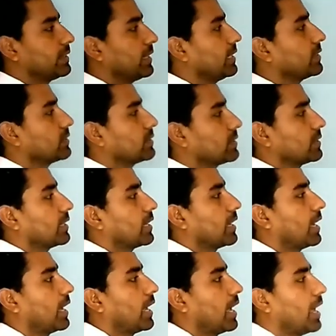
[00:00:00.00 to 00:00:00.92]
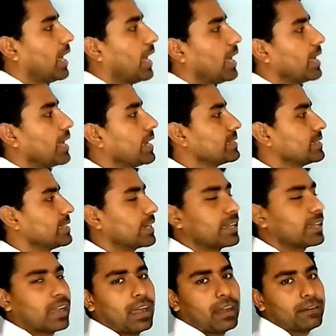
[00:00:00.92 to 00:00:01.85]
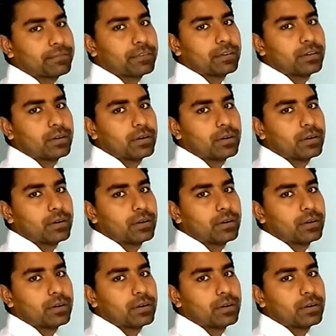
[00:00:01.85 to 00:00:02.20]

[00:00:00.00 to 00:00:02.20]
This is the graph